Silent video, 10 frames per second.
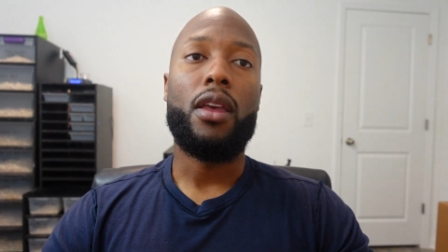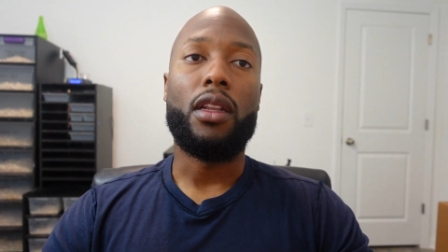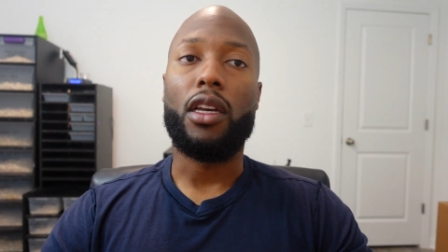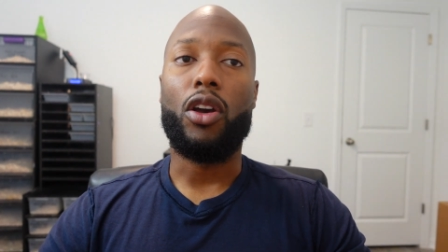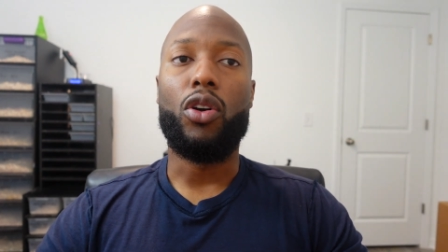
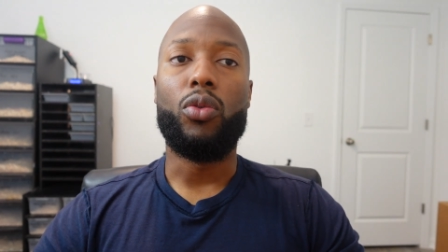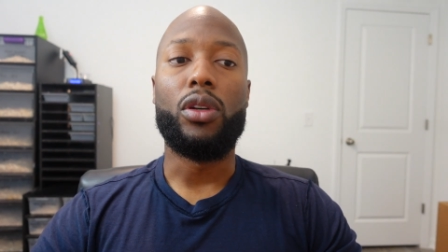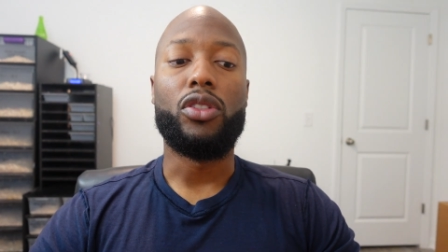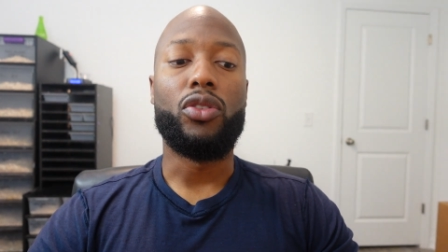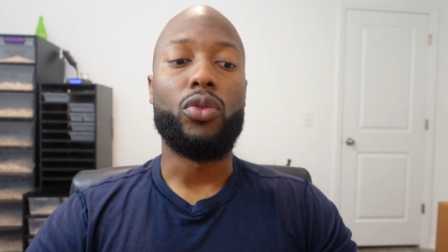like I
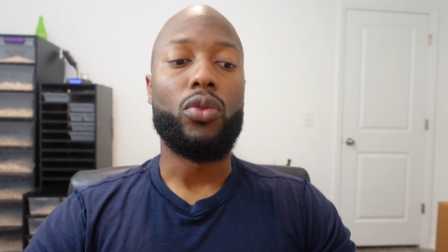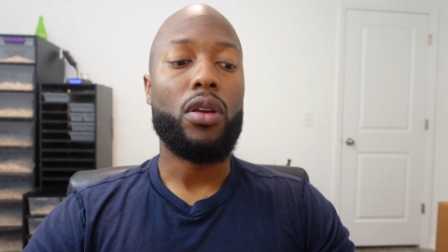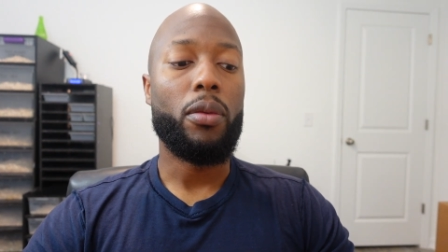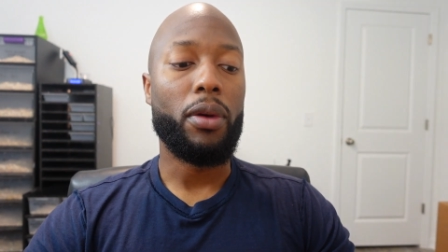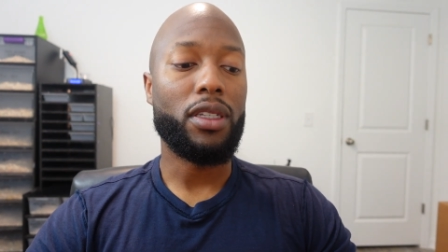always do,
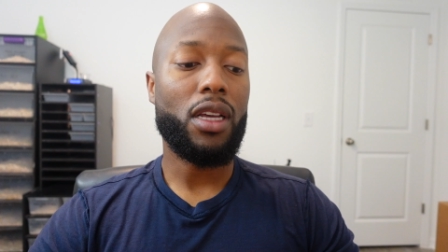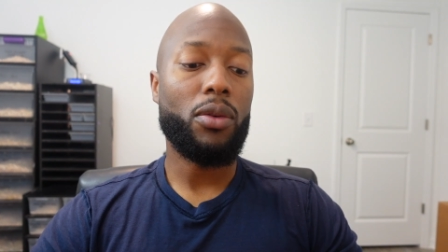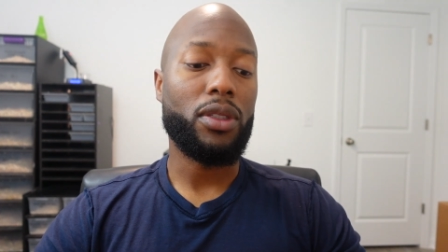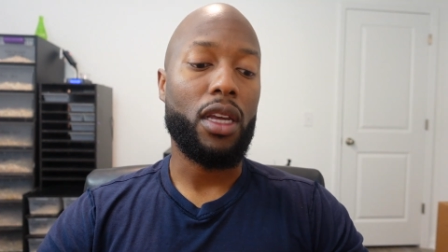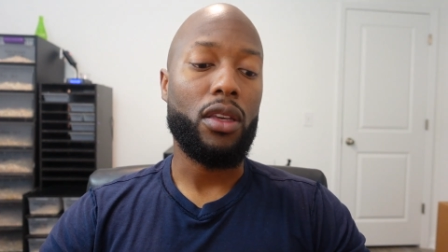because I
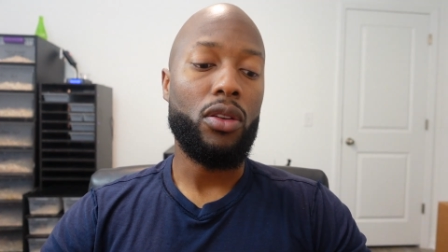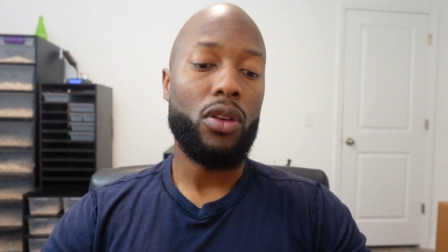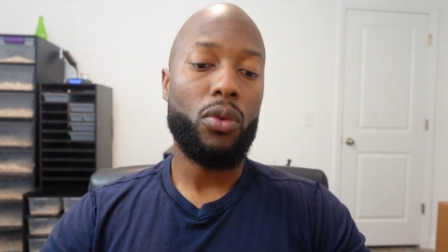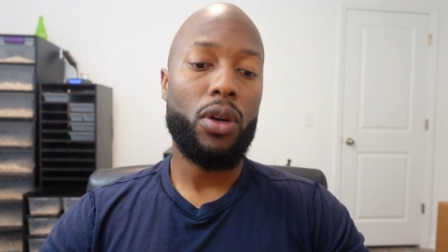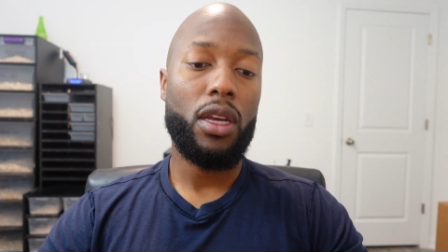was like, you
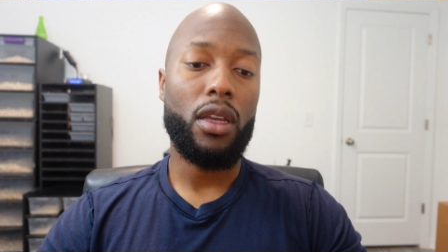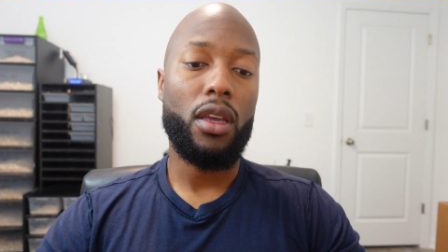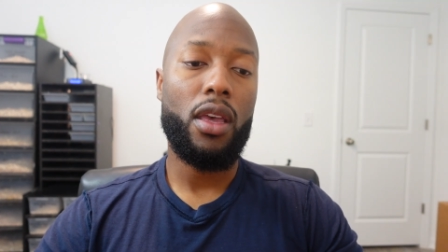know what?